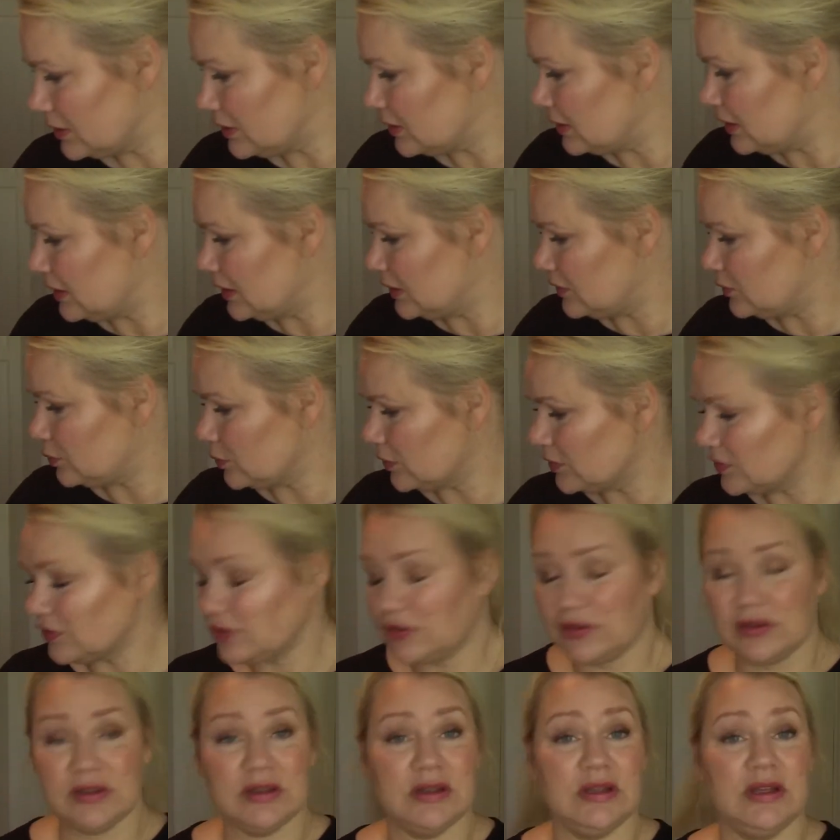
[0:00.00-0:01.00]
it was
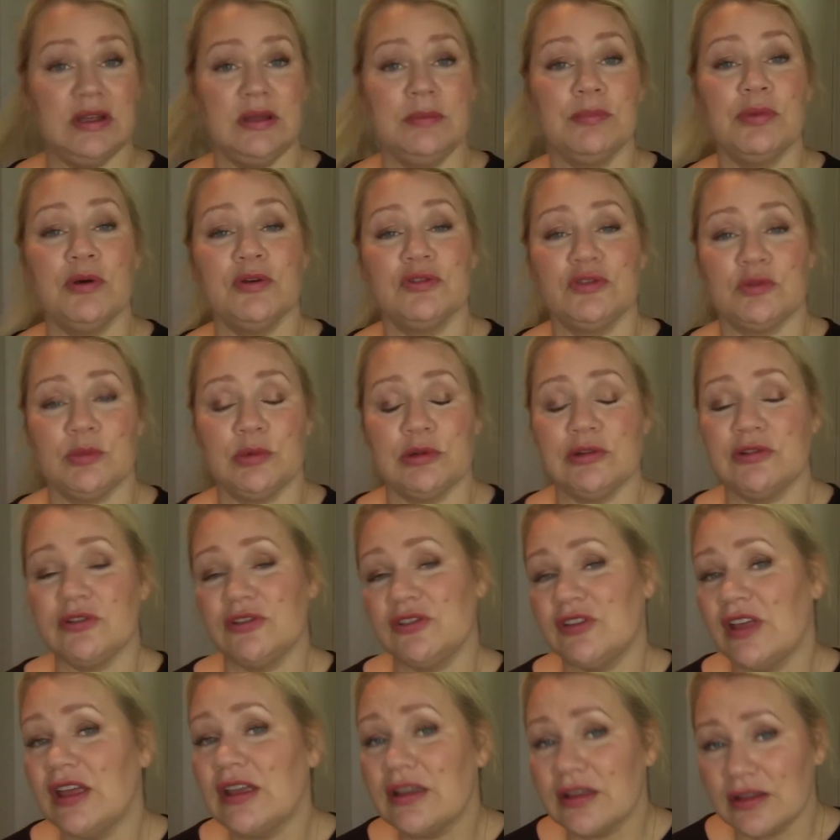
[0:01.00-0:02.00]
impossible to
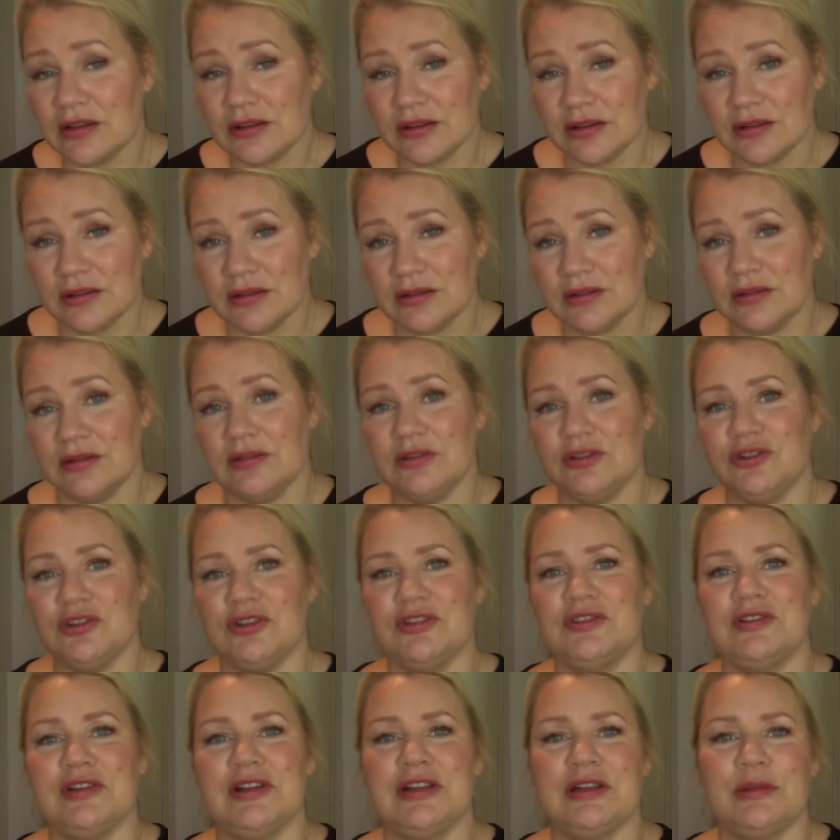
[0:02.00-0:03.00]
take
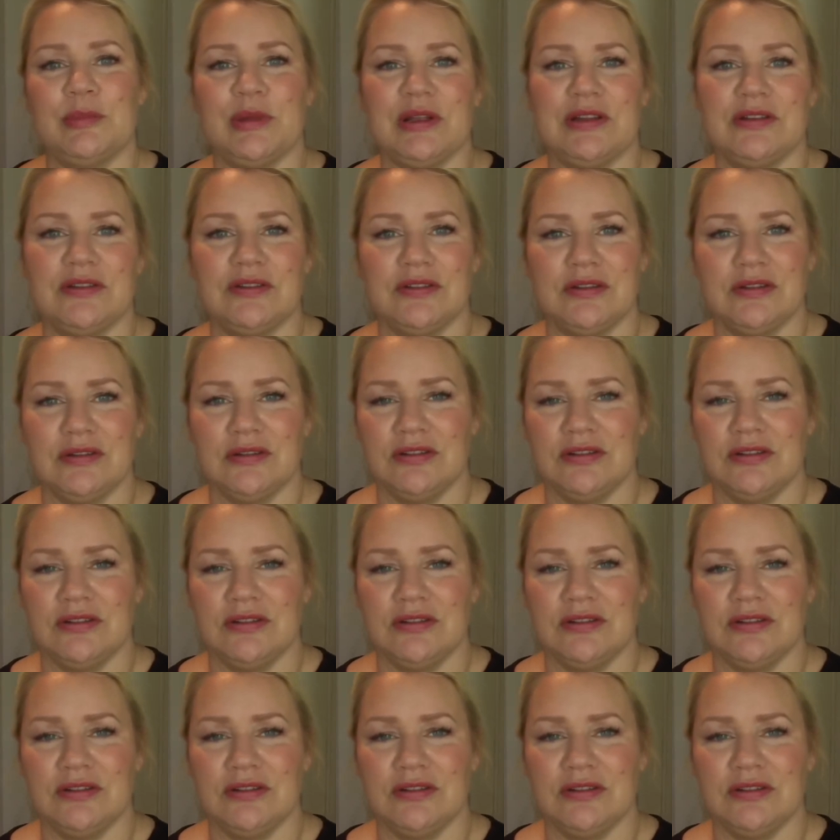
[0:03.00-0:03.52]
just a little bit,